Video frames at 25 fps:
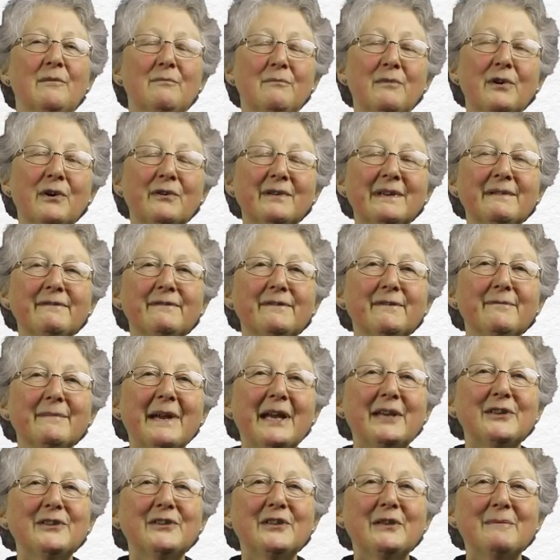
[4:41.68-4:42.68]
More
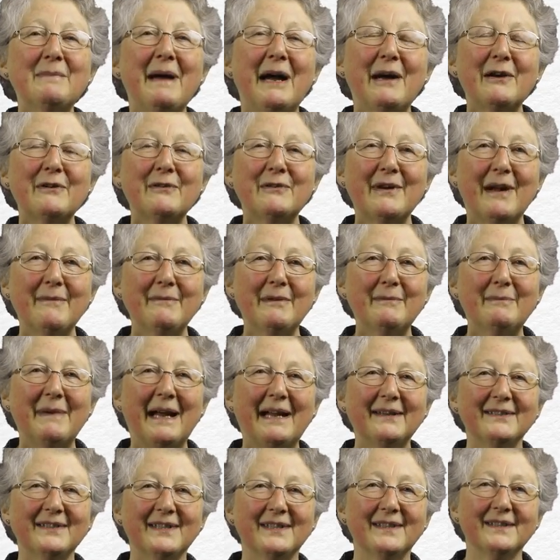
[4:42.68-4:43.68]
information about grammar
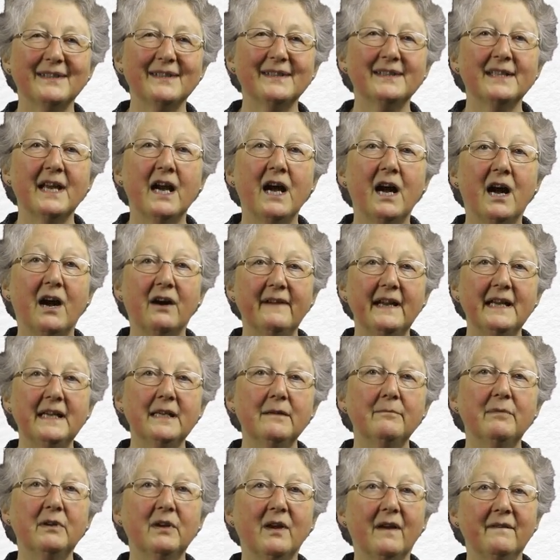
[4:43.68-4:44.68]
patterns is
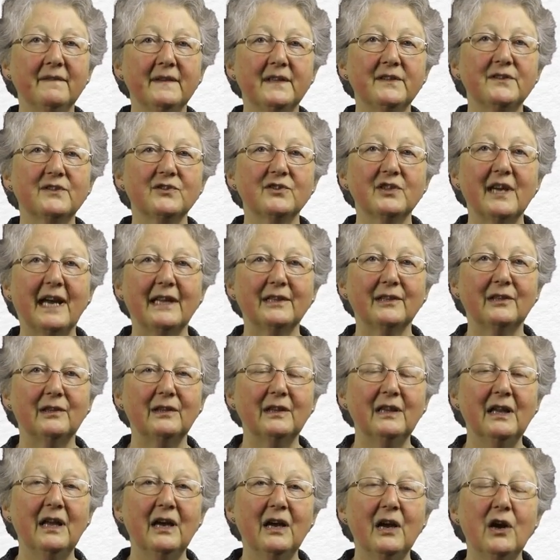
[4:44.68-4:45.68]
available on this
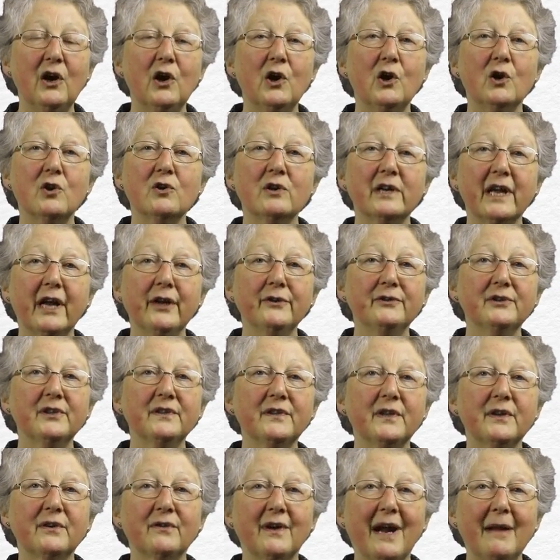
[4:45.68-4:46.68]
channel, or go to
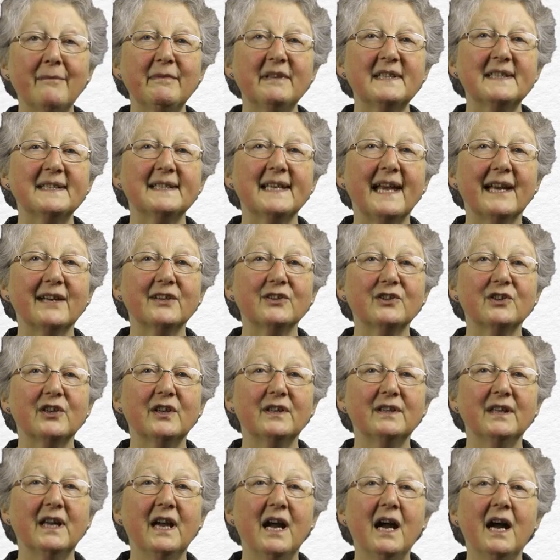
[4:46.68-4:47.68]
the grammar
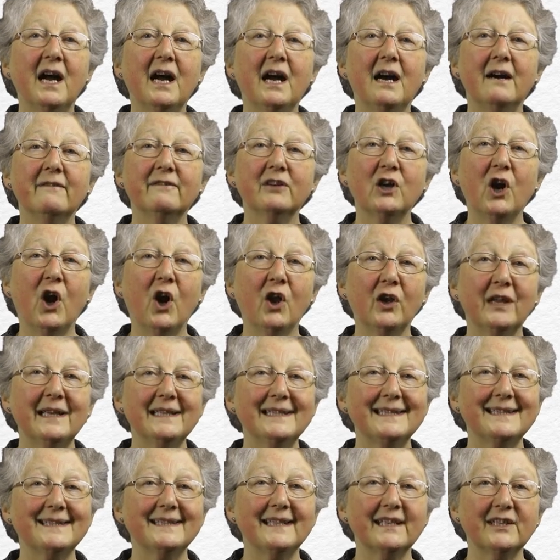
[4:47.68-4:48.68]
section of
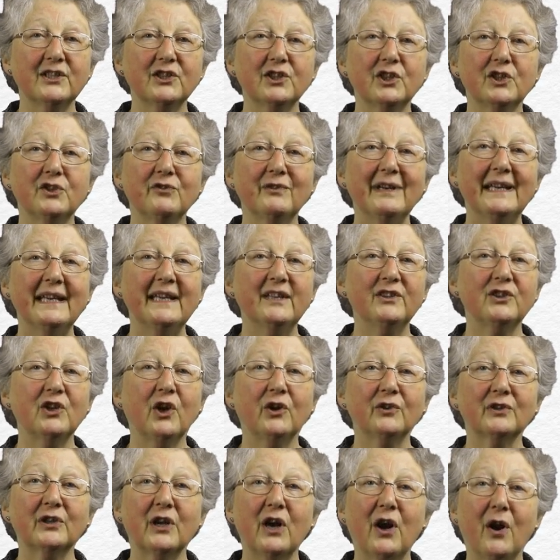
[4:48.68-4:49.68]

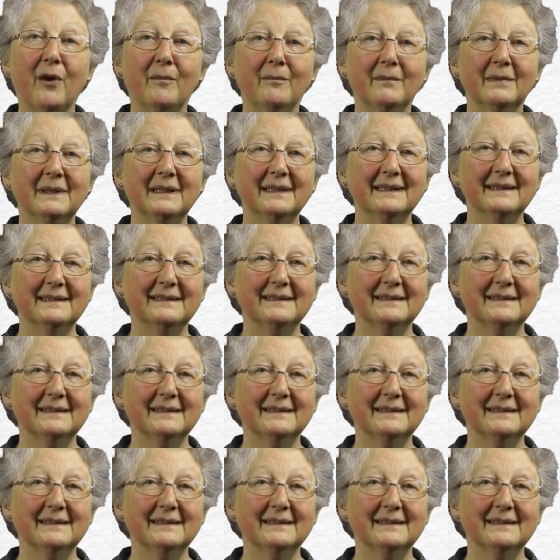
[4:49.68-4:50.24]
collinsdictionary.com.